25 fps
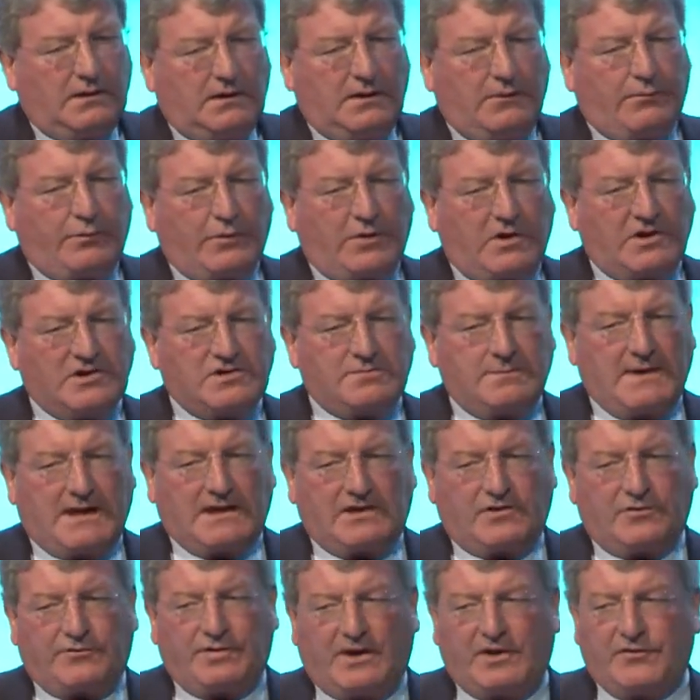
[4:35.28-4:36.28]
If we're going to
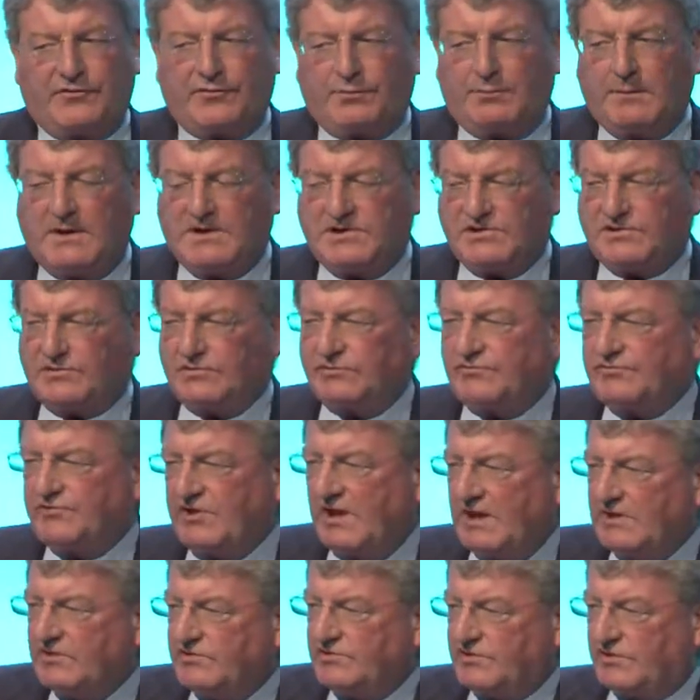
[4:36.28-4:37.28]
make the transformational
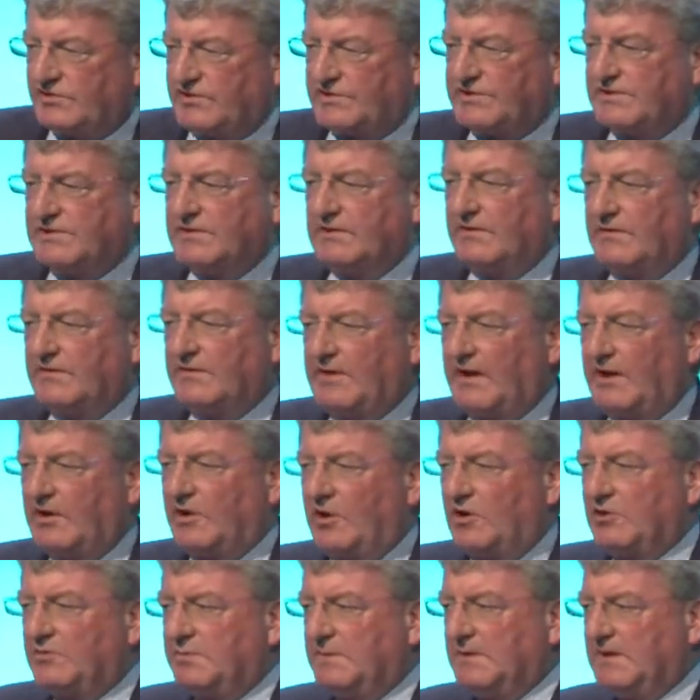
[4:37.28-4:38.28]
changes that are
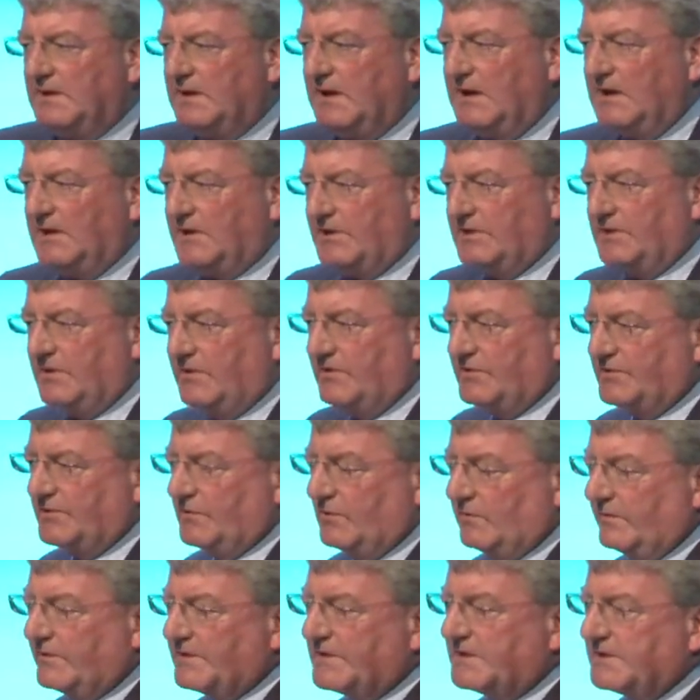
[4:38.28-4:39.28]
going to be needed in the
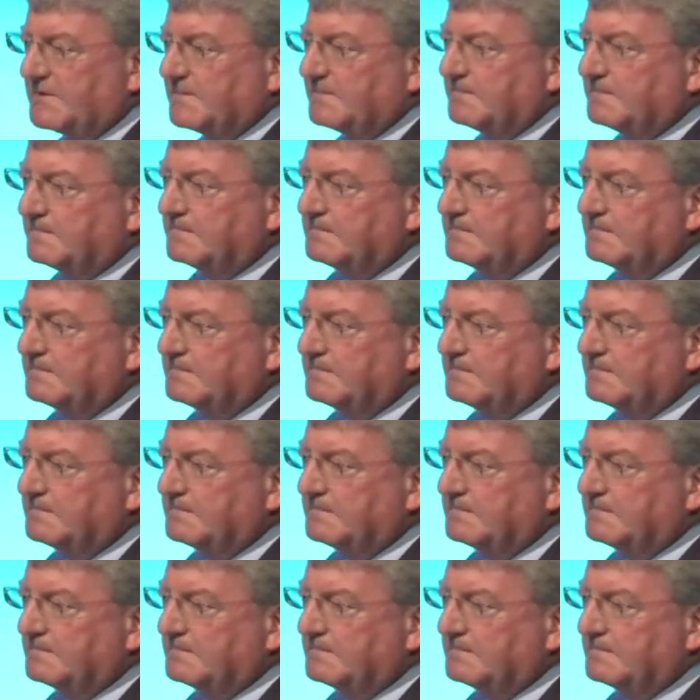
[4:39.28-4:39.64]
service,